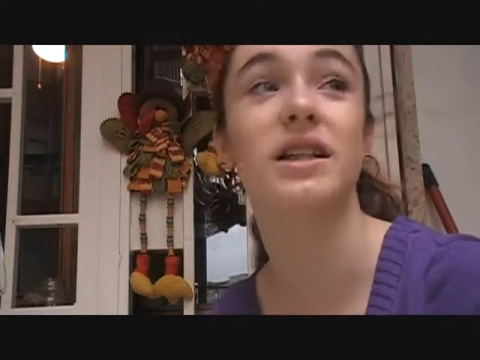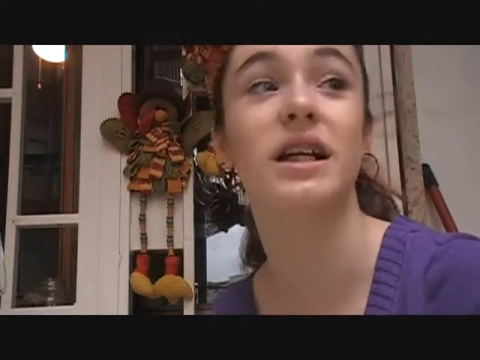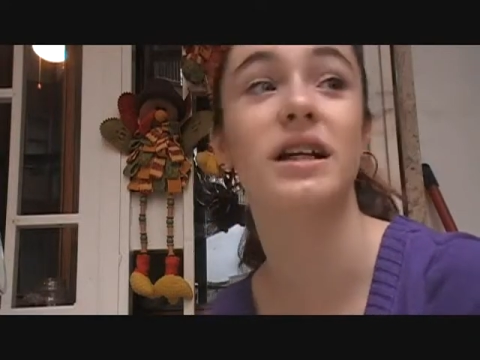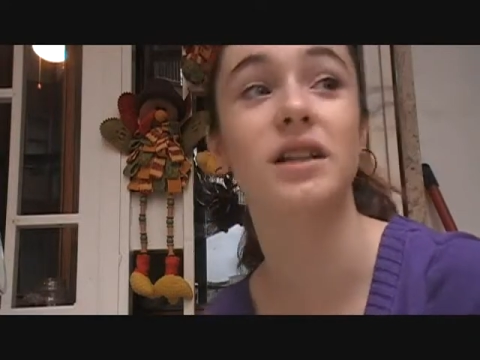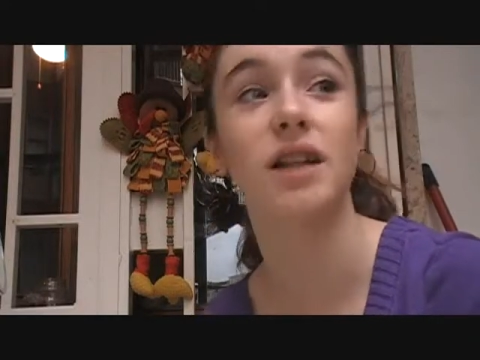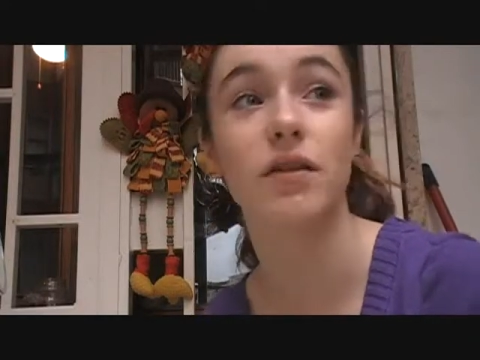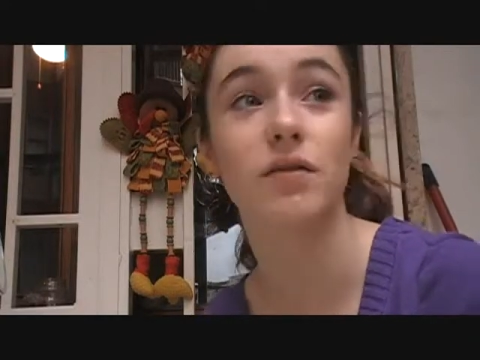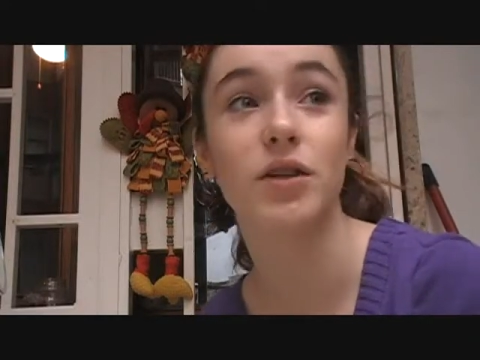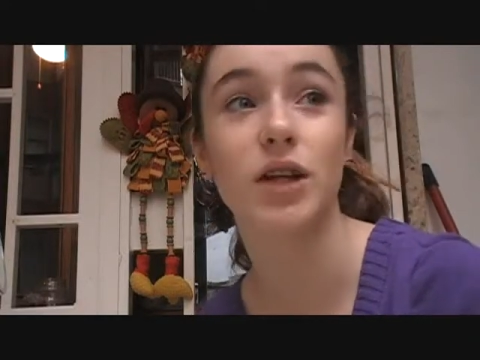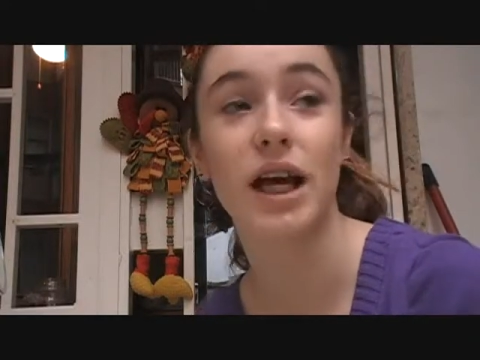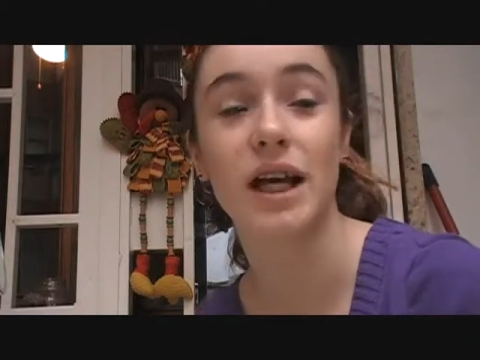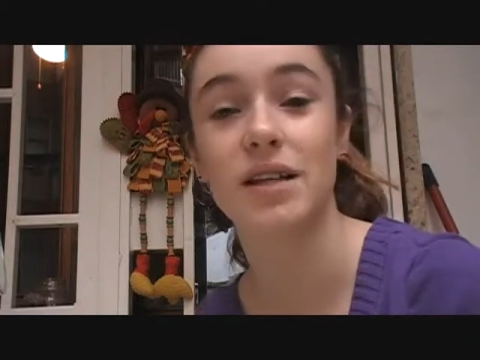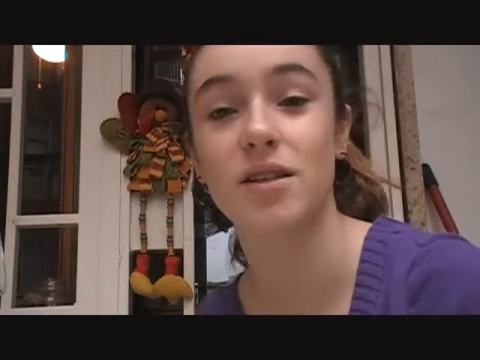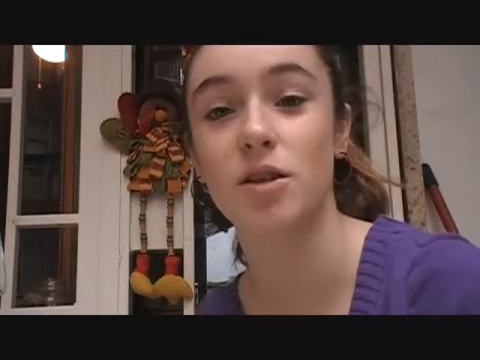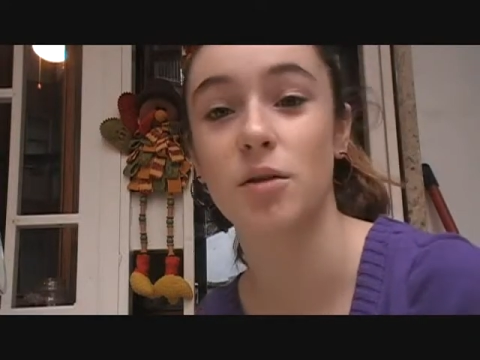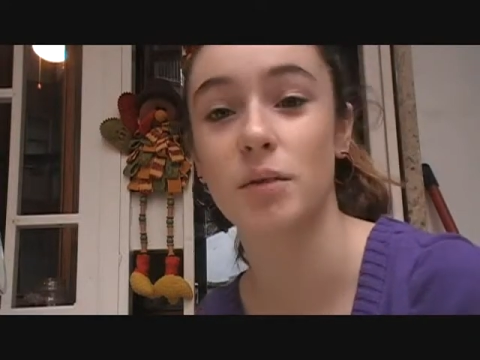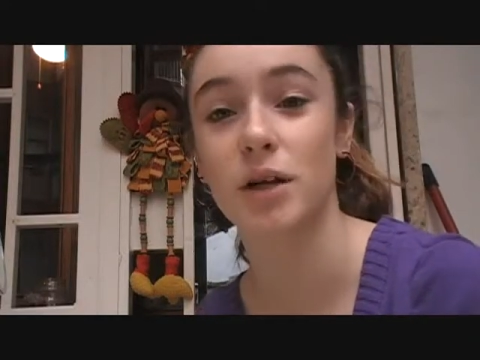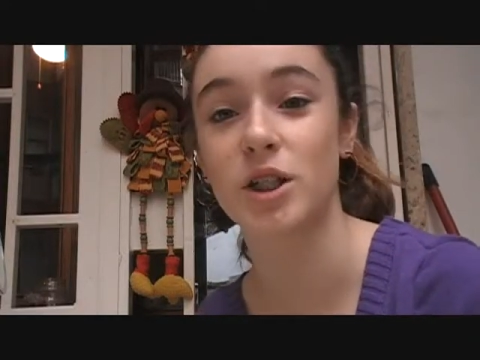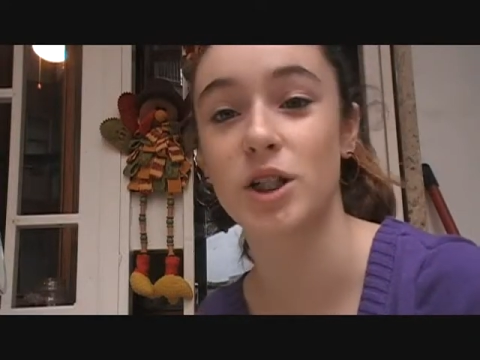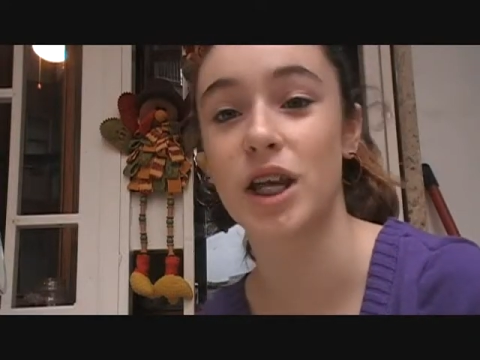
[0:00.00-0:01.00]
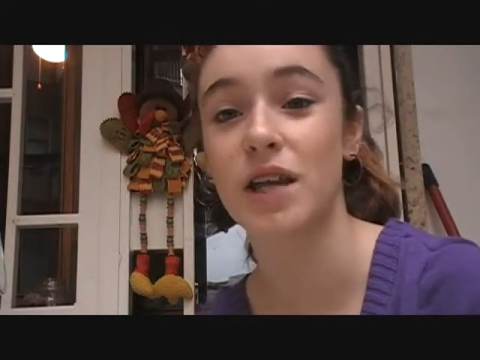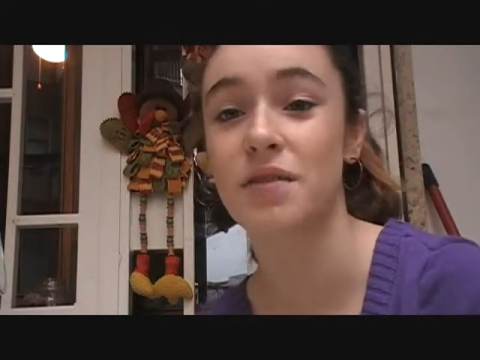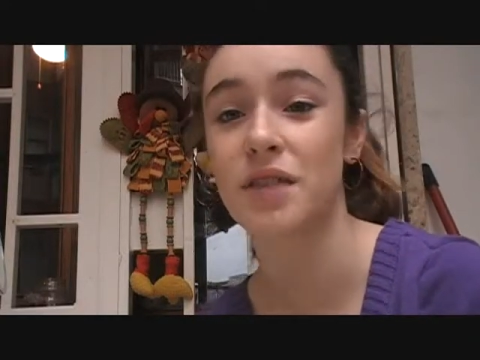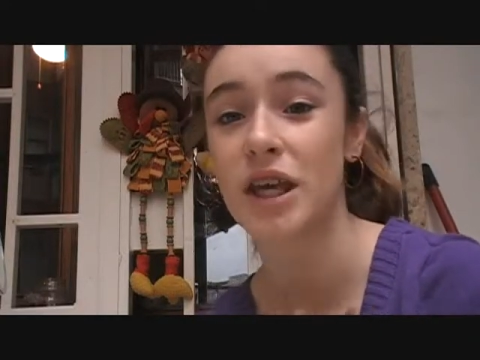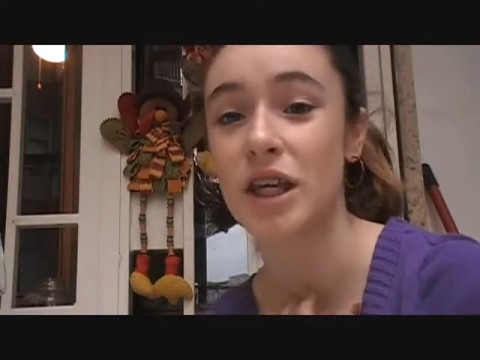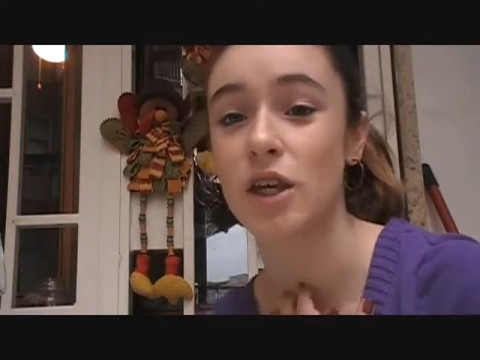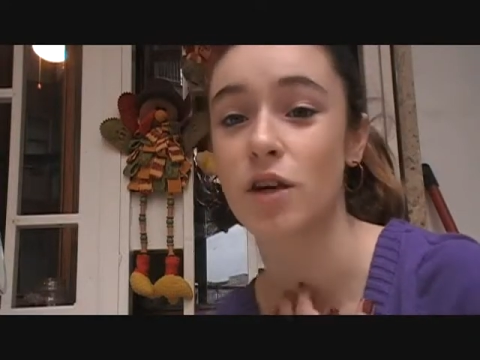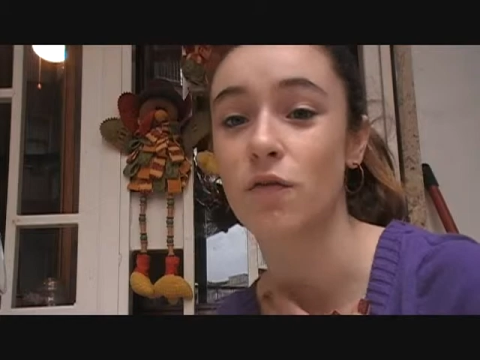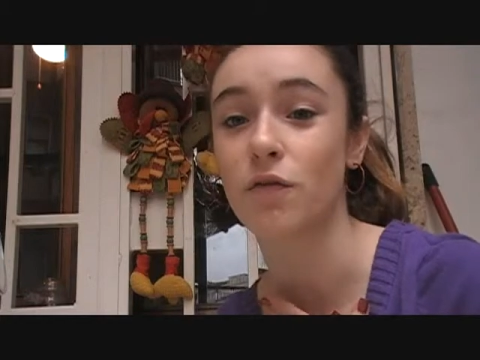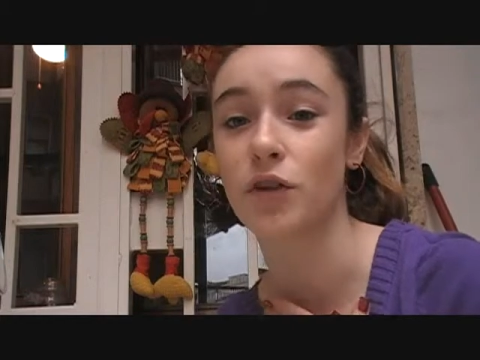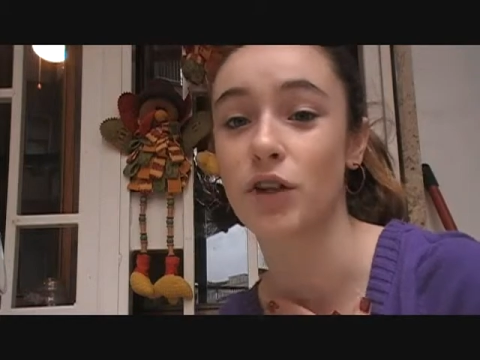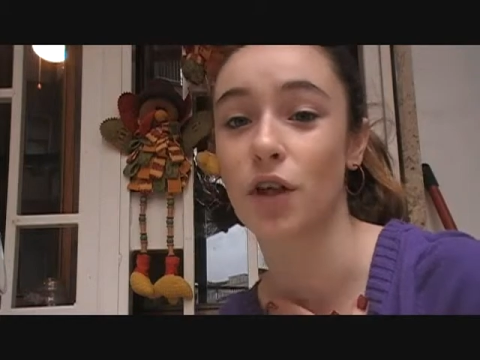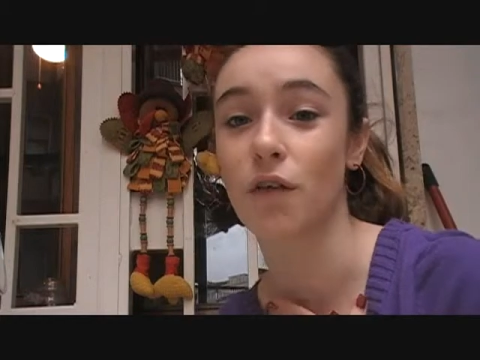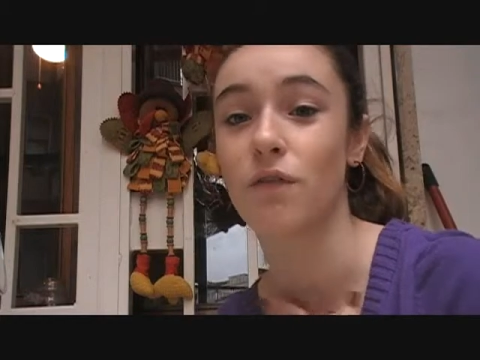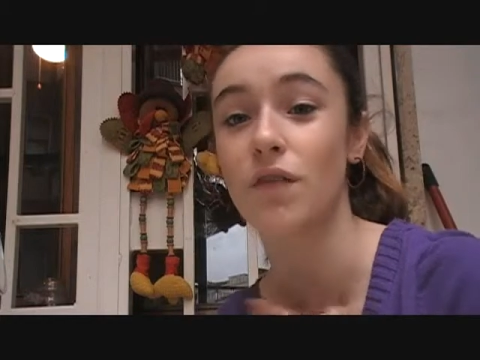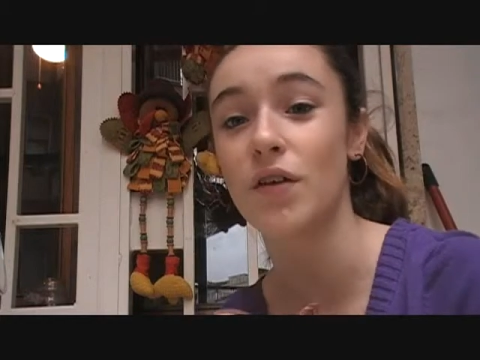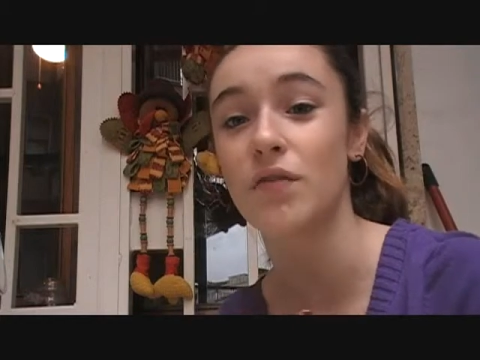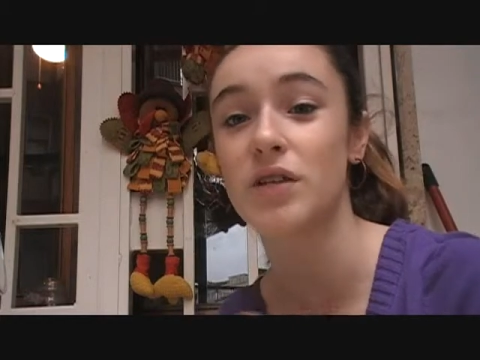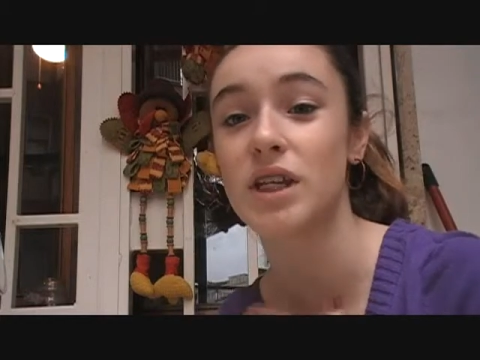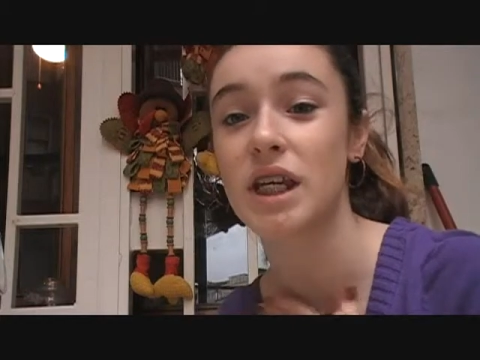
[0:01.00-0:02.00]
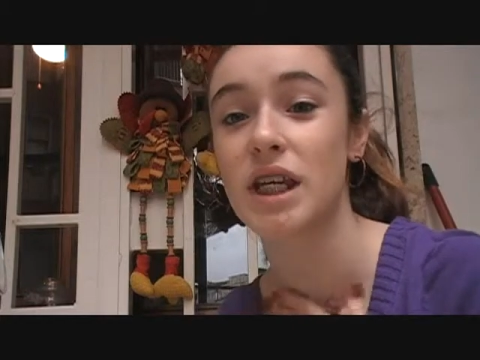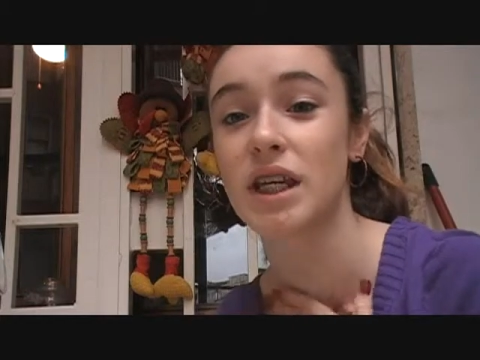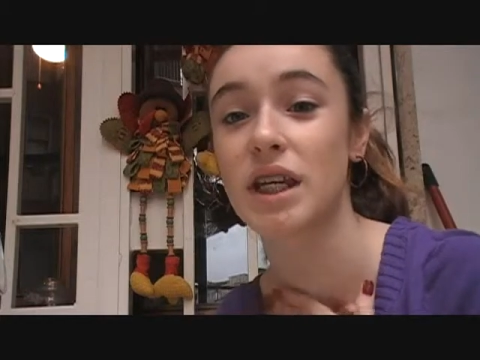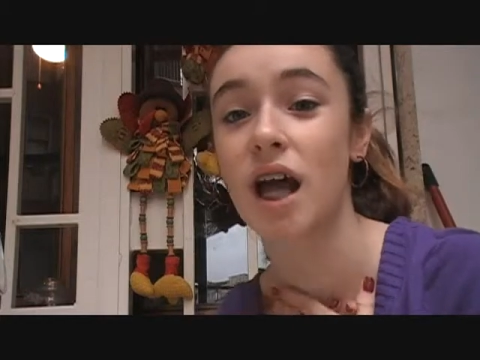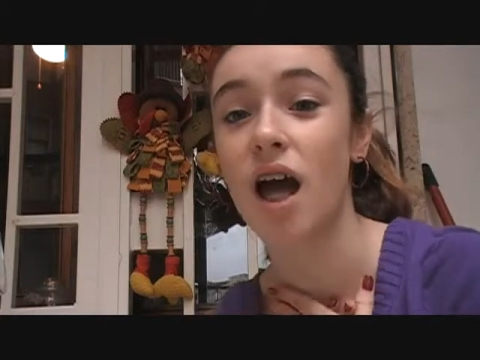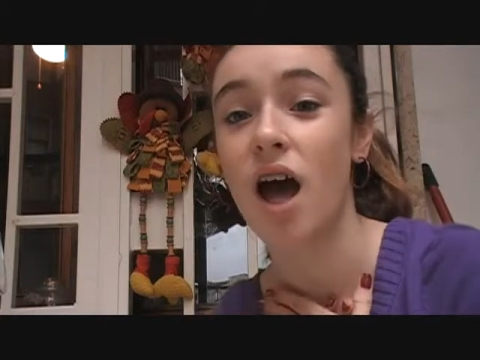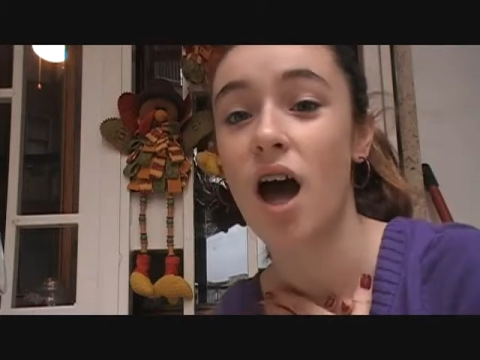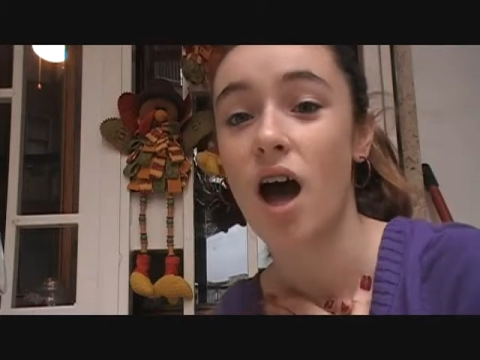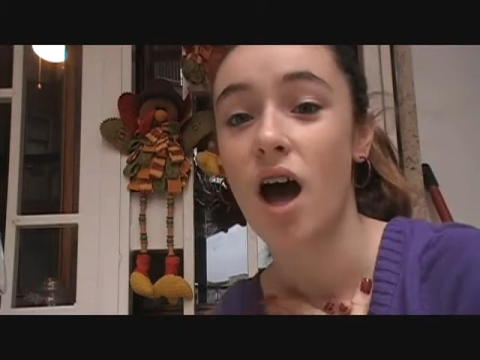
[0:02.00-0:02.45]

and I love you guys so much, and thank you for the 15...